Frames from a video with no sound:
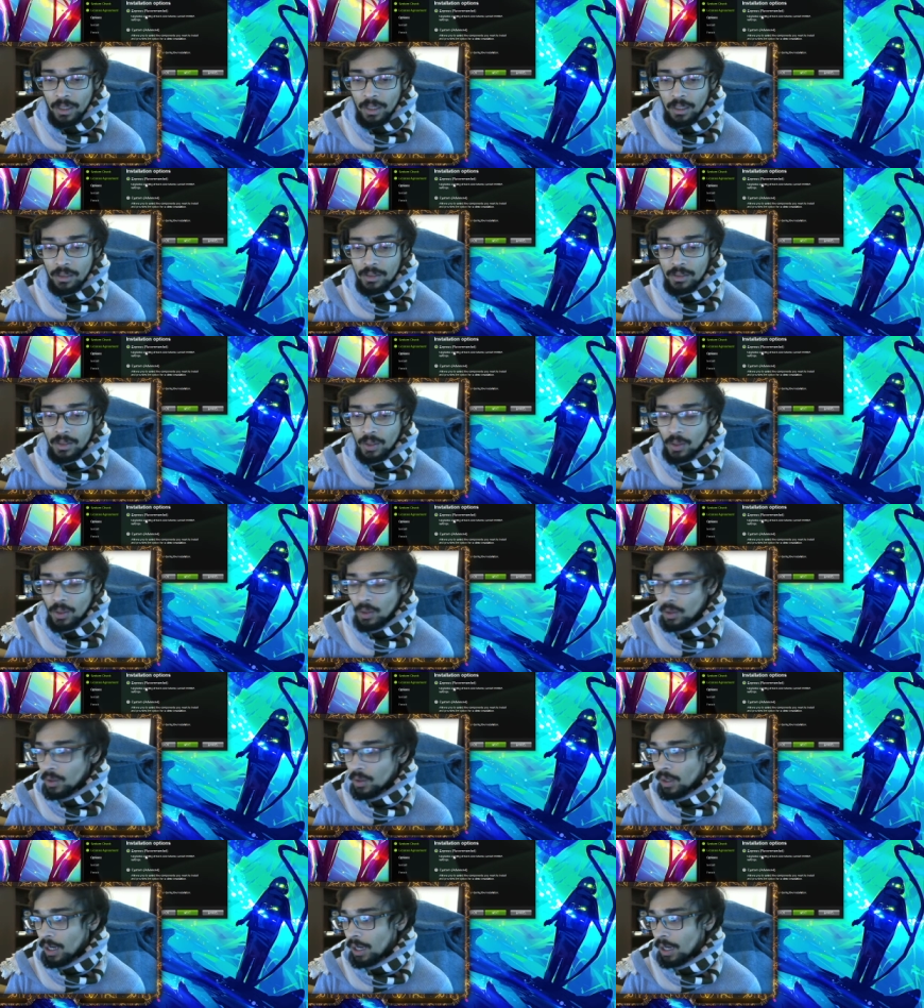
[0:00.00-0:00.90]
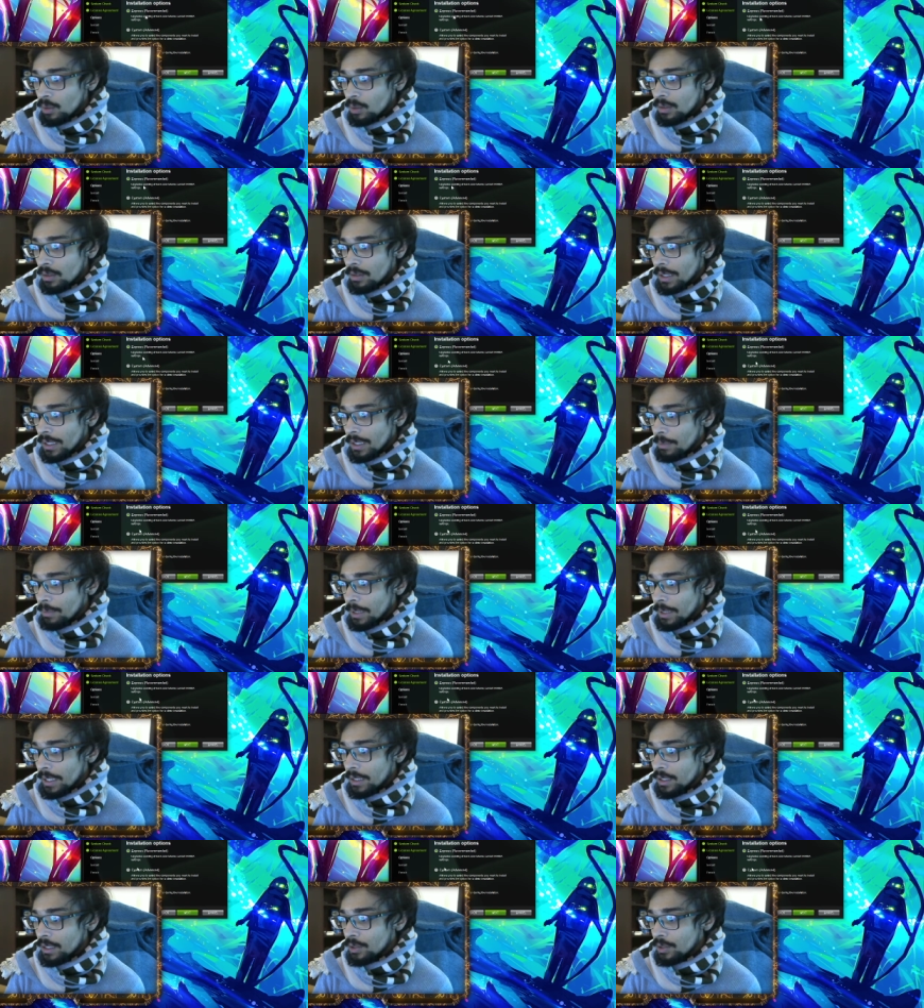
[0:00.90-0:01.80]
so i would
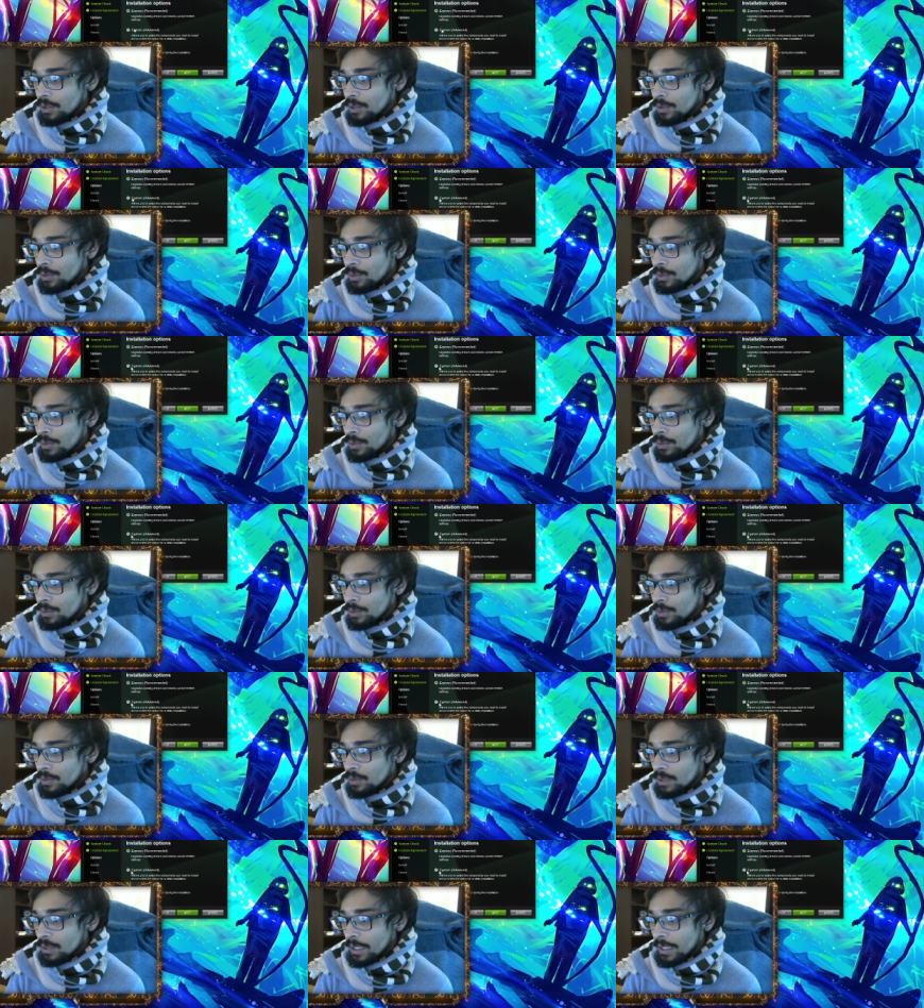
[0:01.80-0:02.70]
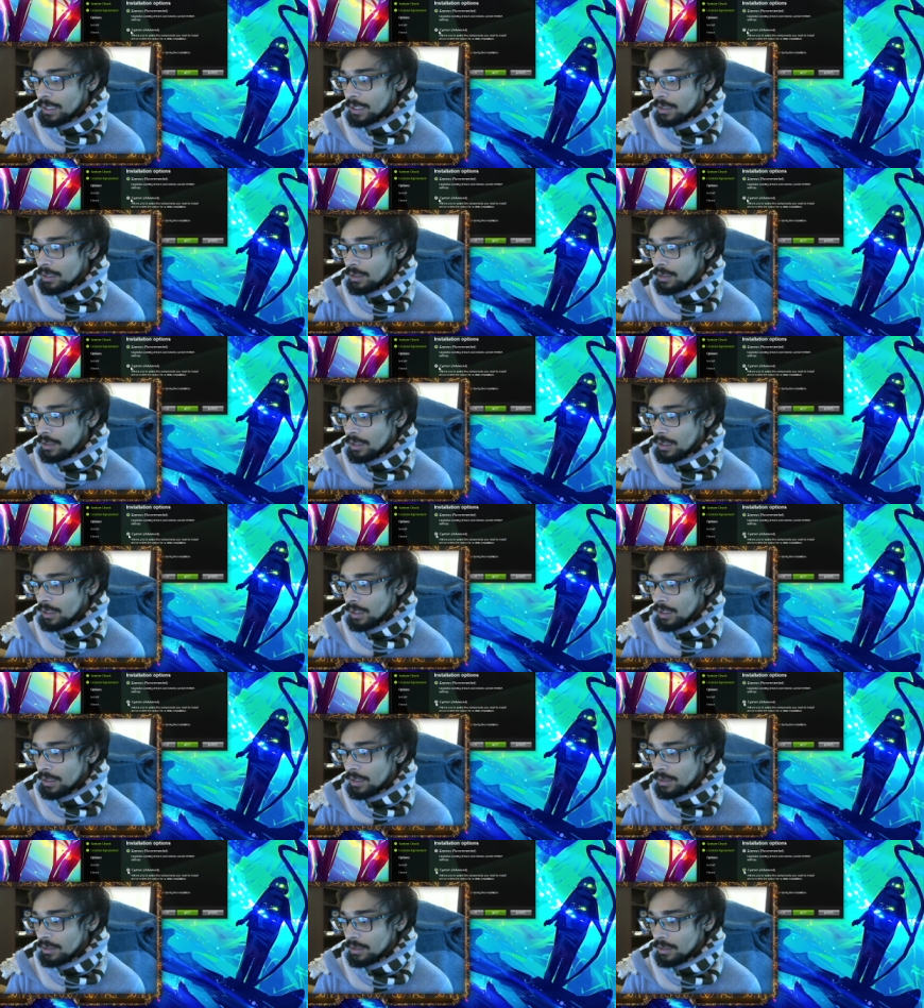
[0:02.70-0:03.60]
recommend you to hit
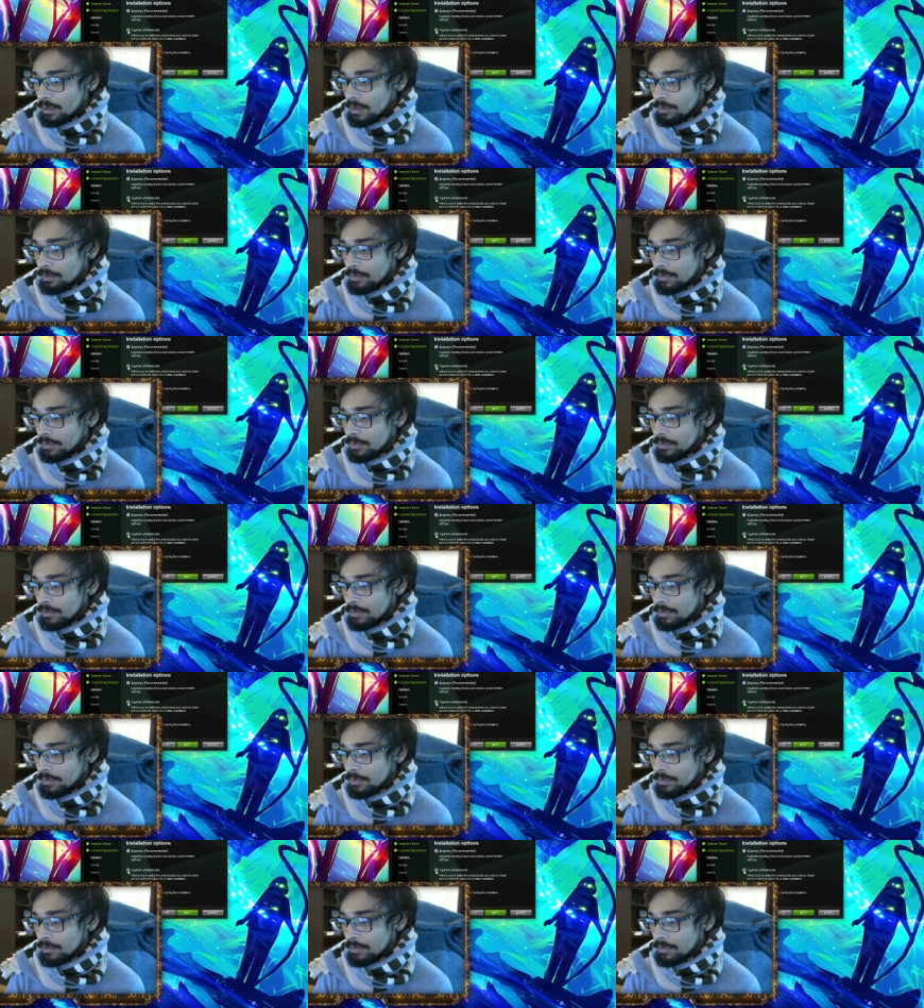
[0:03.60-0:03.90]
custom